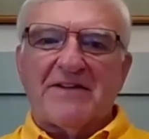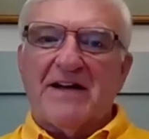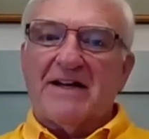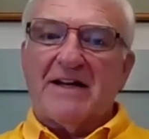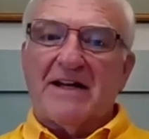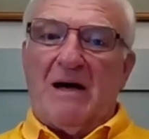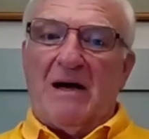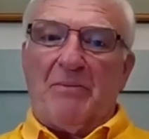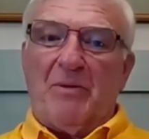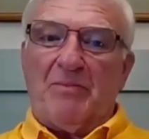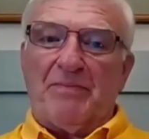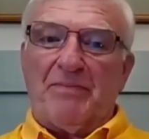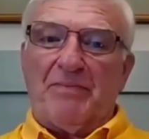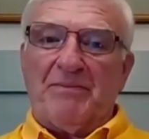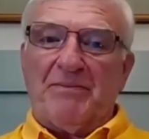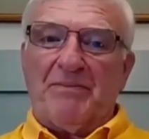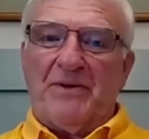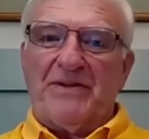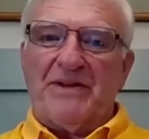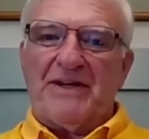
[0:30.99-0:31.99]
And I've got a
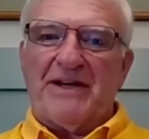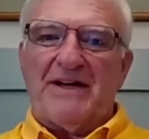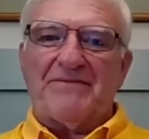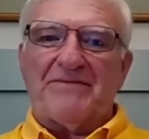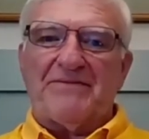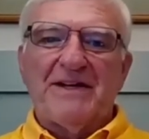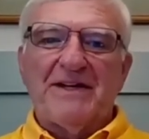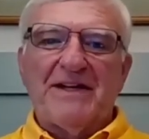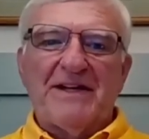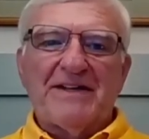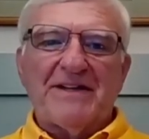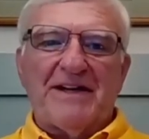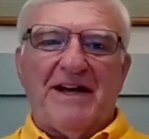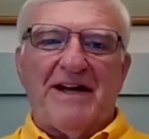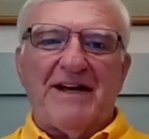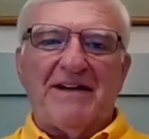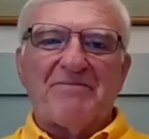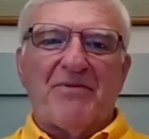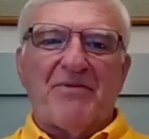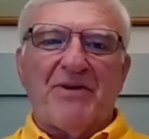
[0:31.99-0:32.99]
couple people that
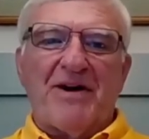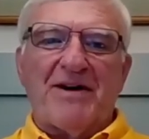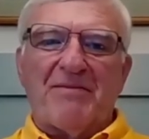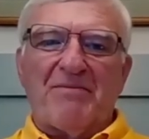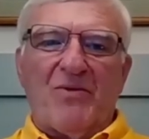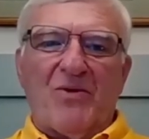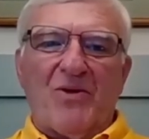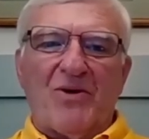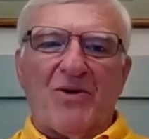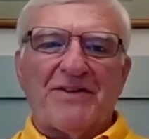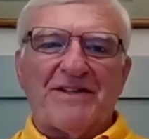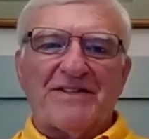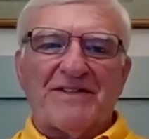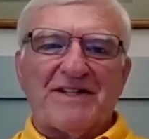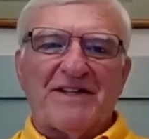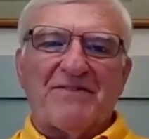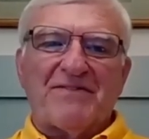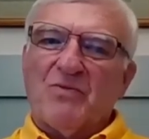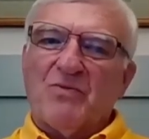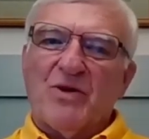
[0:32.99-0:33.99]
I've brought
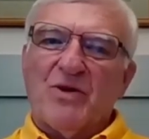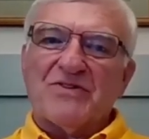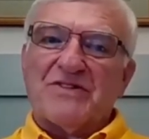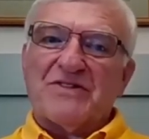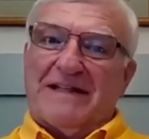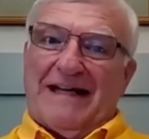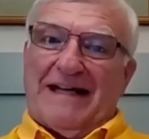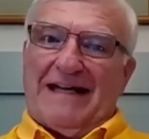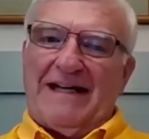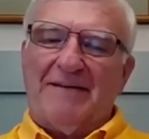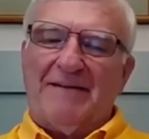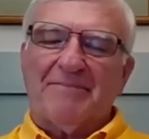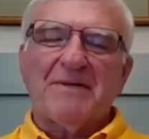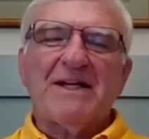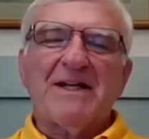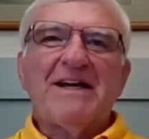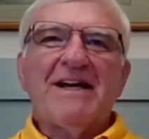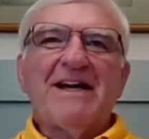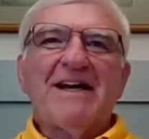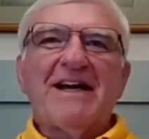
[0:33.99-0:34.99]
aboard that's even worse than
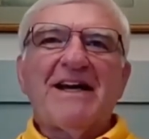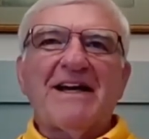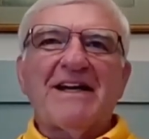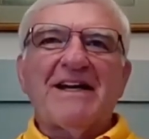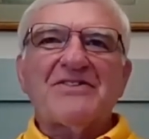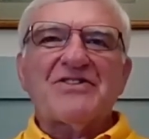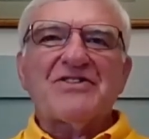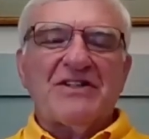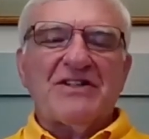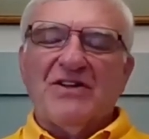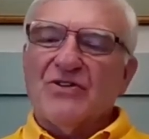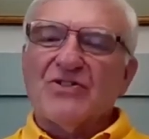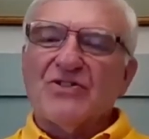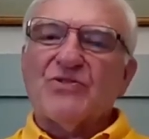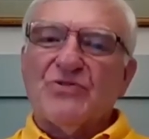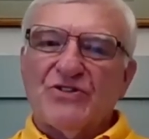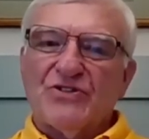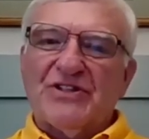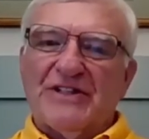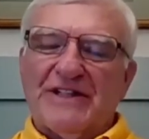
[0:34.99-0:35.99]
I am. And she
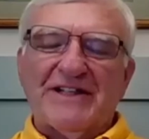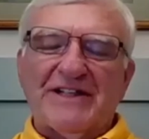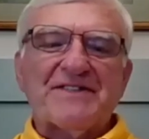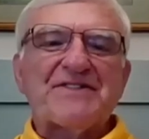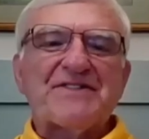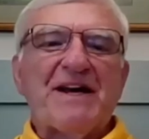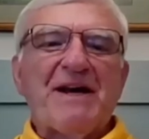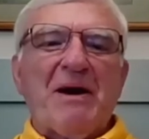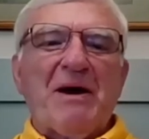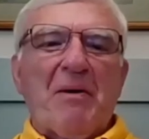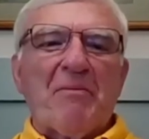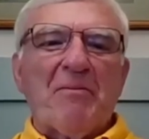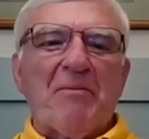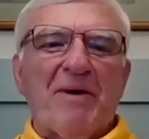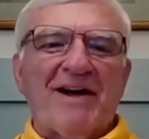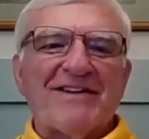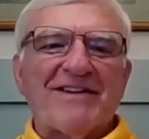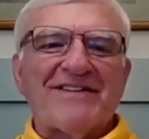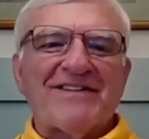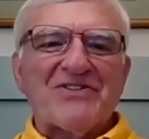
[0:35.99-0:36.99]
knows who she is.
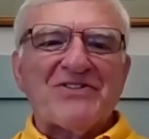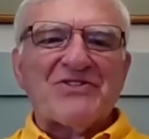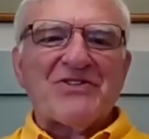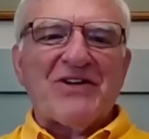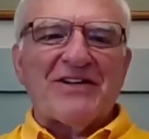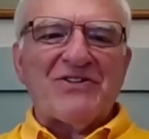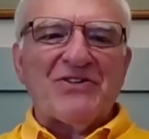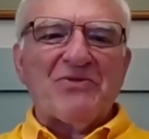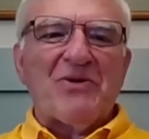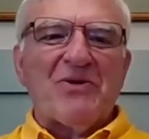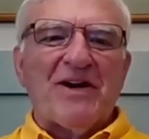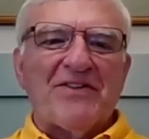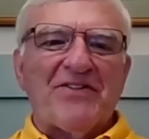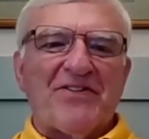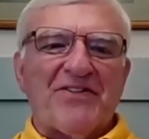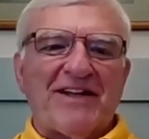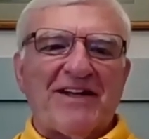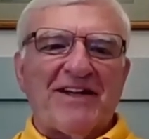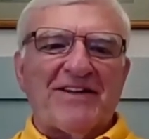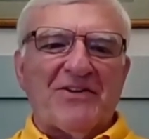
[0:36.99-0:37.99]
But so I
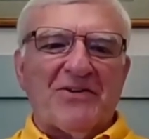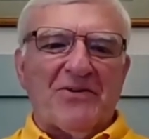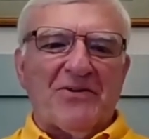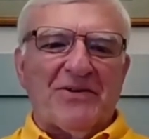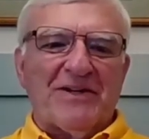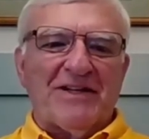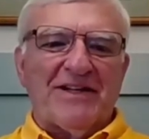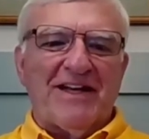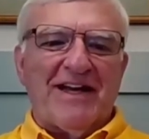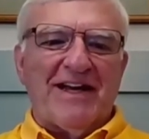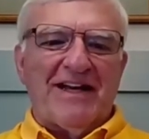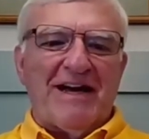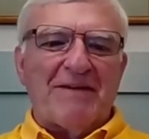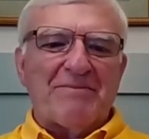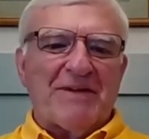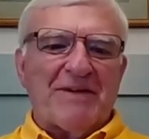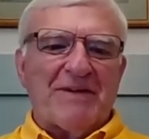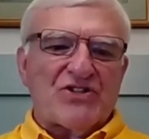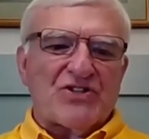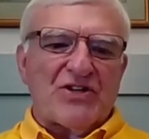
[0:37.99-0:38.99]
do want to thank you.
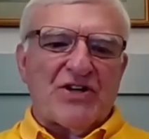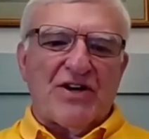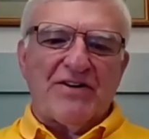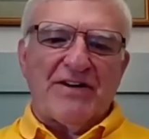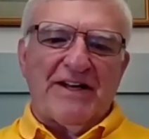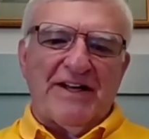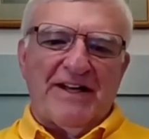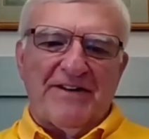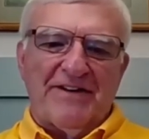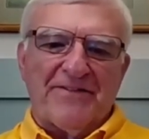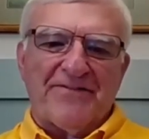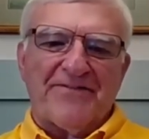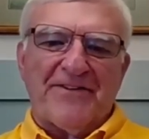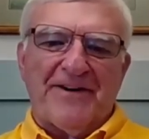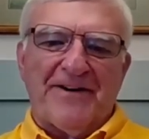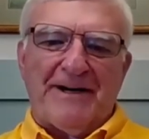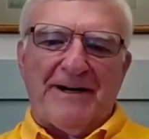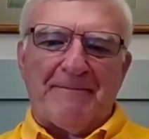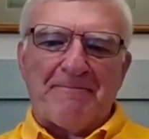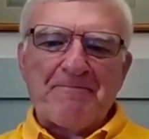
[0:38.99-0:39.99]
And I'm not sure
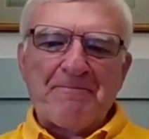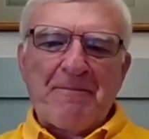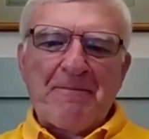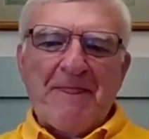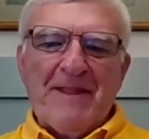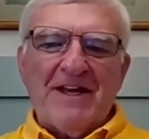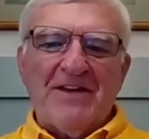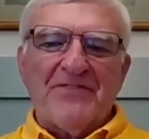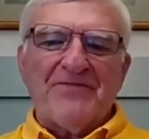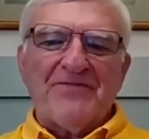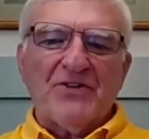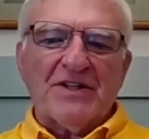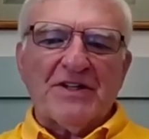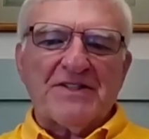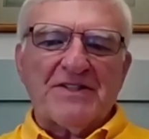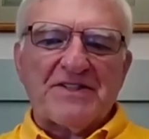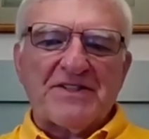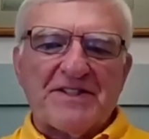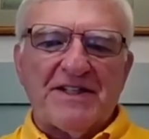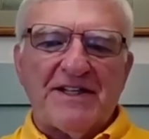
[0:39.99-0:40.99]

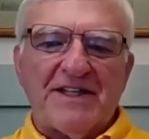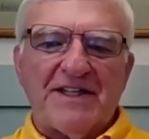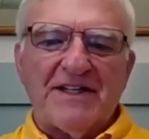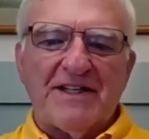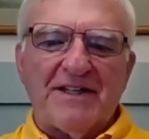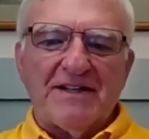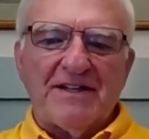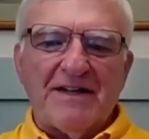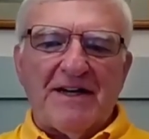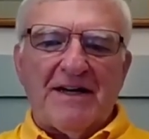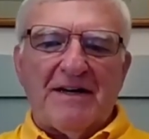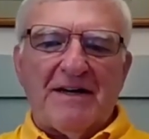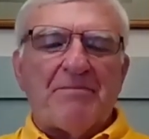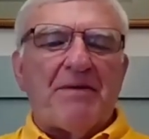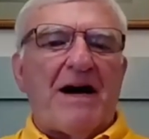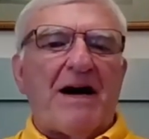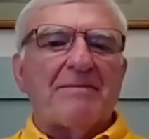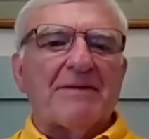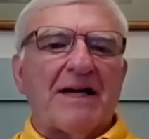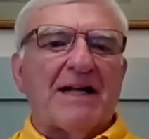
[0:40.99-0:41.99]
if you can see
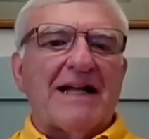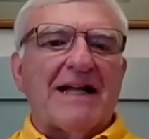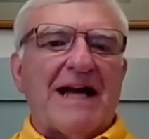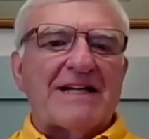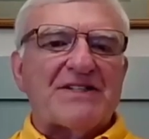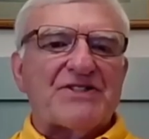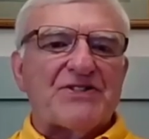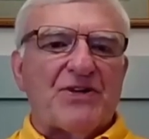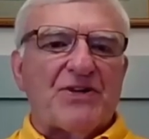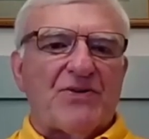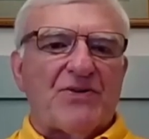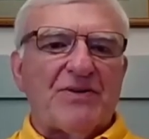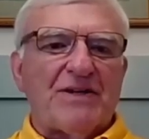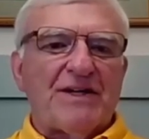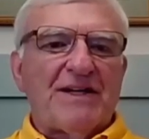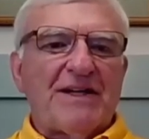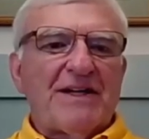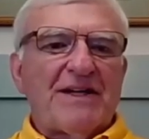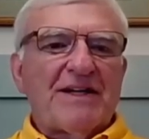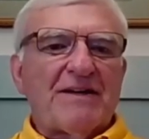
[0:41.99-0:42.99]
Bob
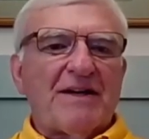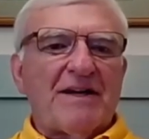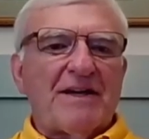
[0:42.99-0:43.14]
Galasso.